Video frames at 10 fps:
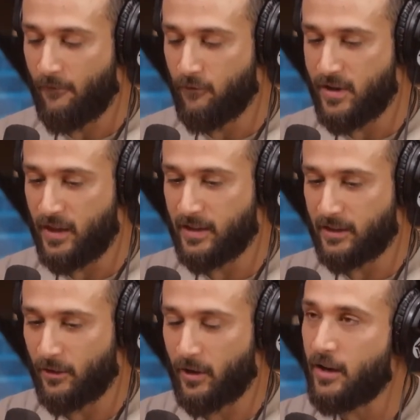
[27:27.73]
everything
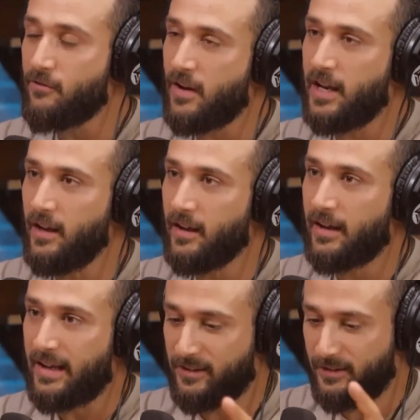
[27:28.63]
that they're innovating
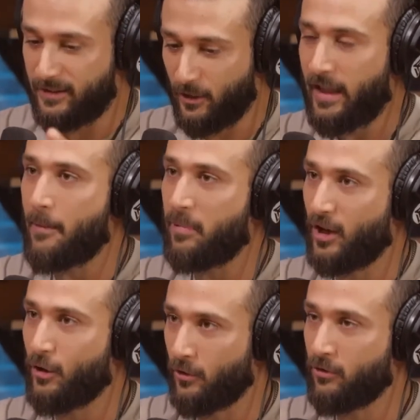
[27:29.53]
is still
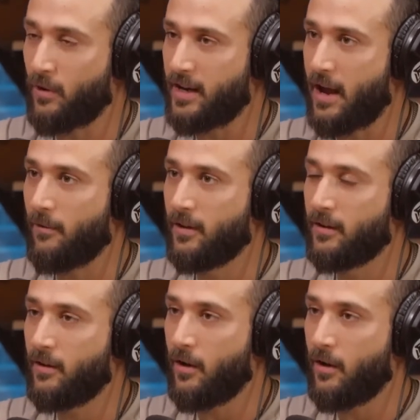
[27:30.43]
happening on Earth right now.